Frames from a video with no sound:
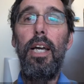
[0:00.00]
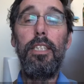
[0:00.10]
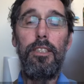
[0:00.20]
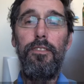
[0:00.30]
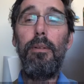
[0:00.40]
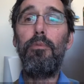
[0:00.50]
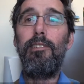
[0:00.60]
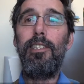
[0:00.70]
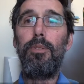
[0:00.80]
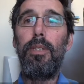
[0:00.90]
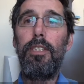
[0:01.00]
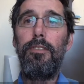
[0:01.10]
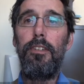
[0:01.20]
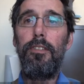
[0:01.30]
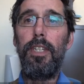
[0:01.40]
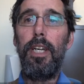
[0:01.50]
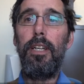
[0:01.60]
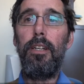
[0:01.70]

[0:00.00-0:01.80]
It's February 2015,